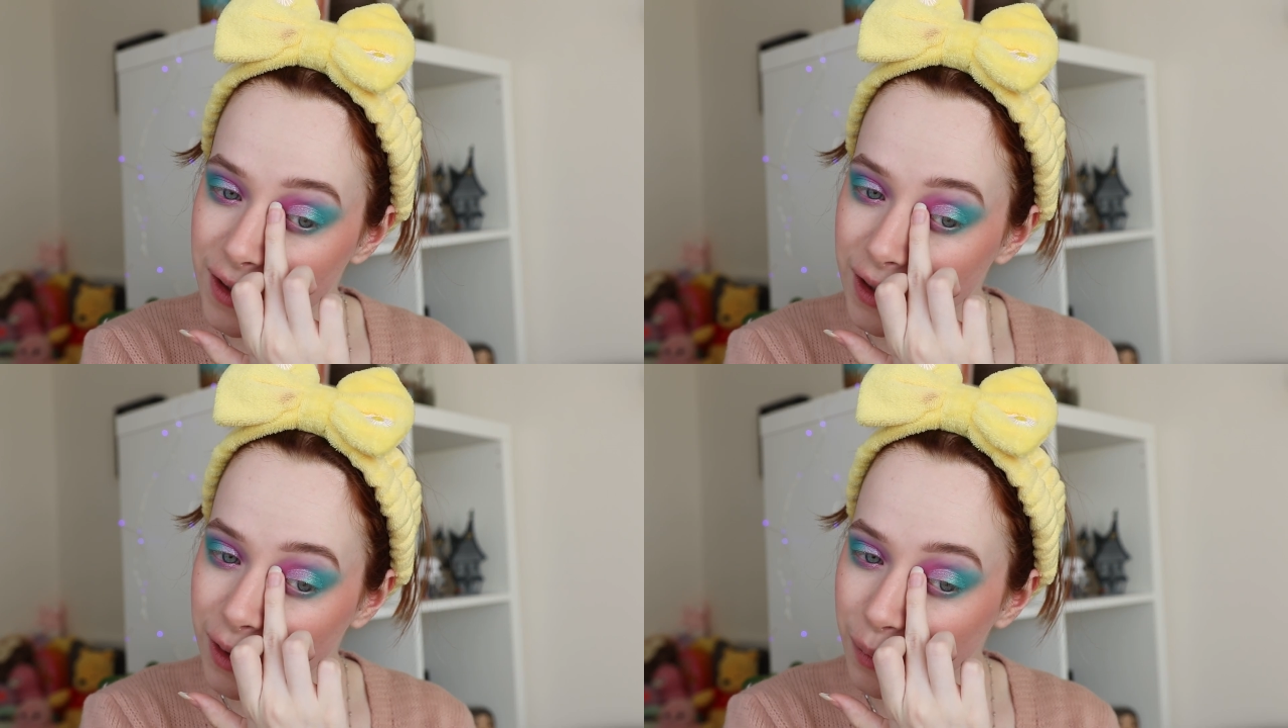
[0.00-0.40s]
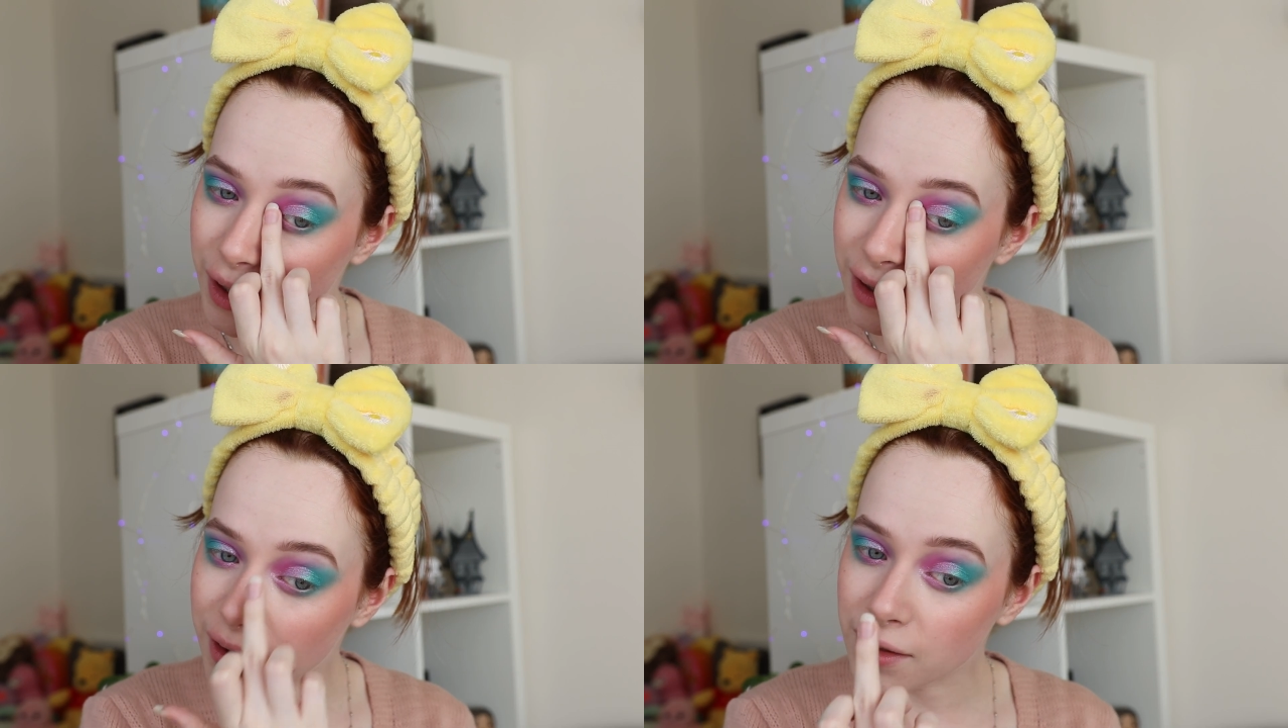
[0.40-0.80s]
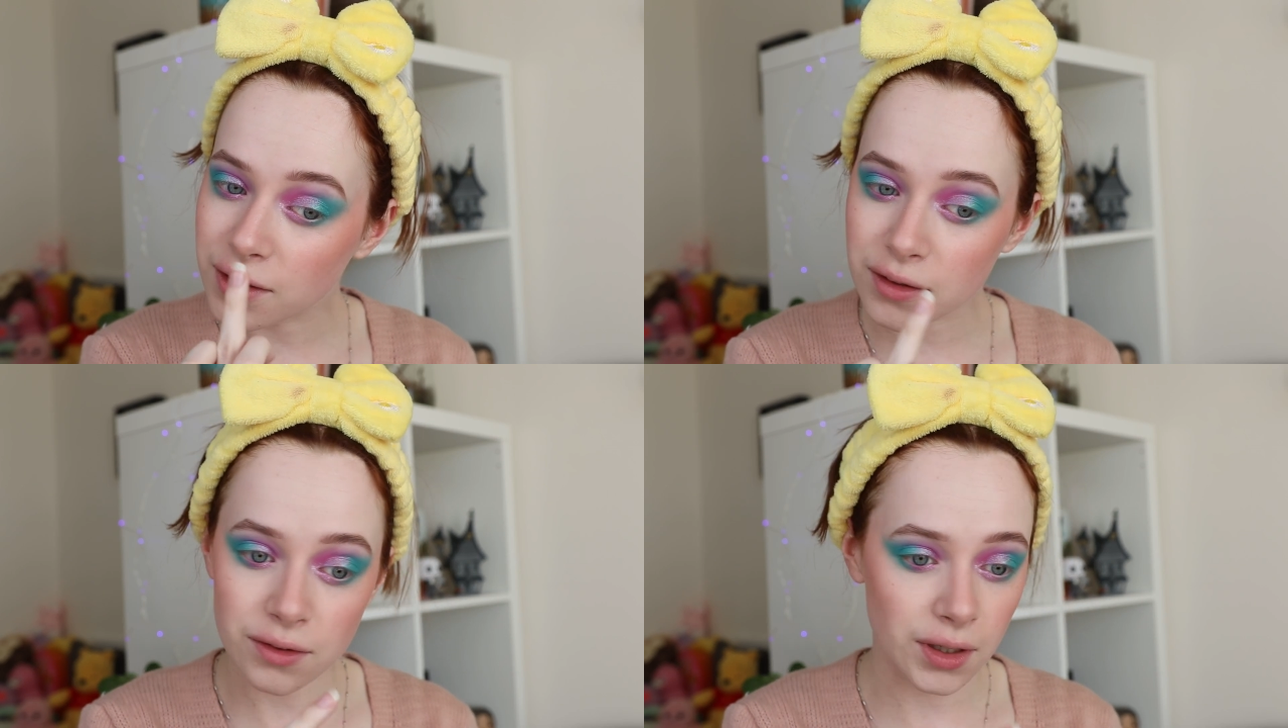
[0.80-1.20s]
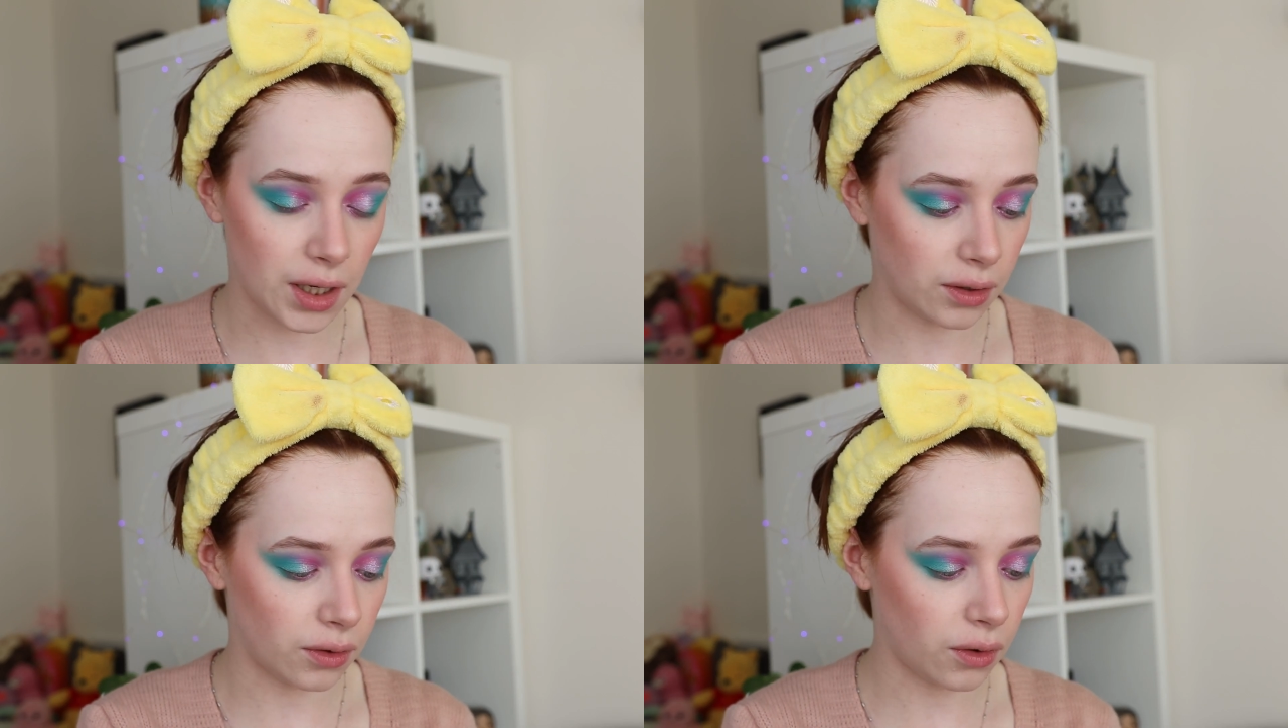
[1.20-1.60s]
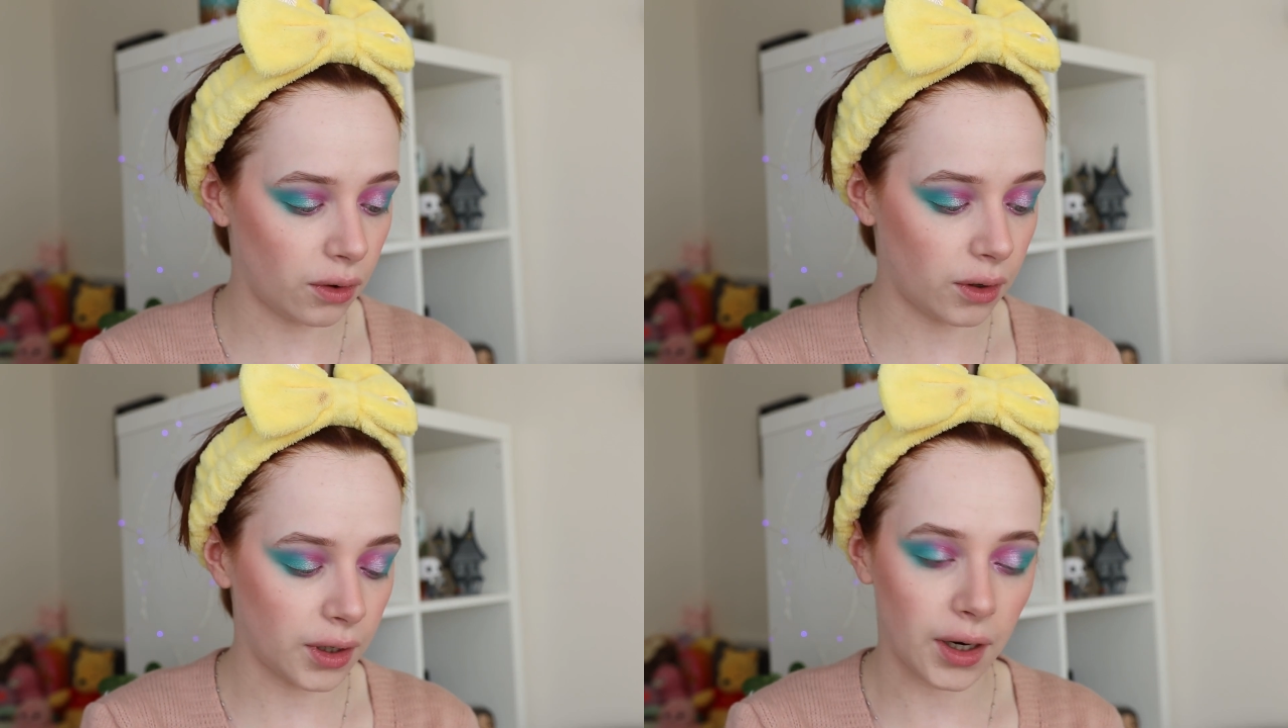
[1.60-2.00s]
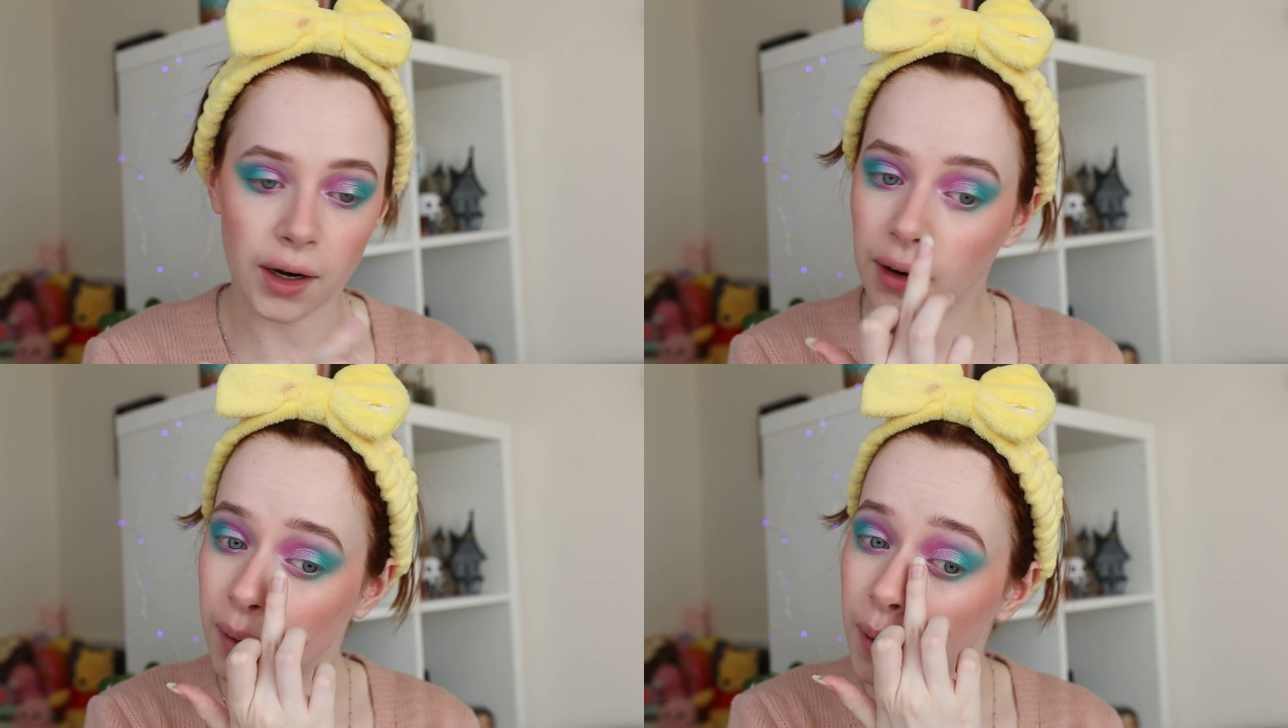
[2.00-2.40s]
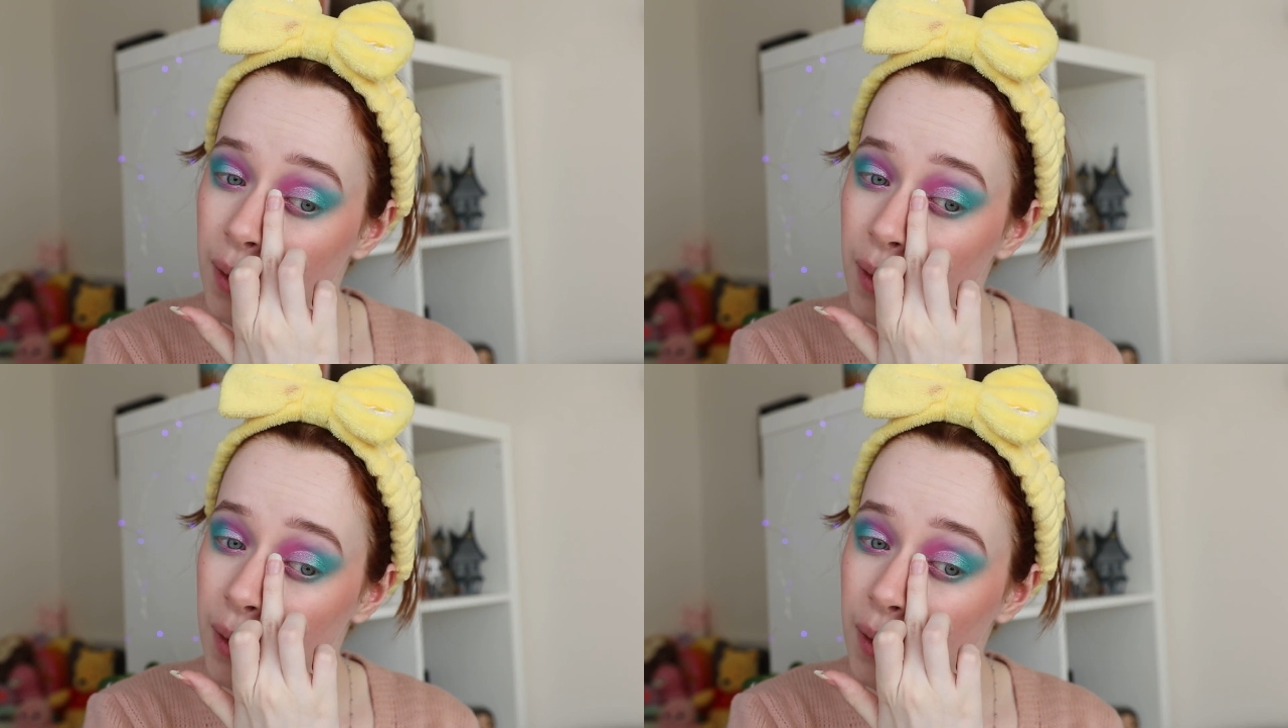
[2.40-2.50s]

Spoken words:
and apply that to the inner corner.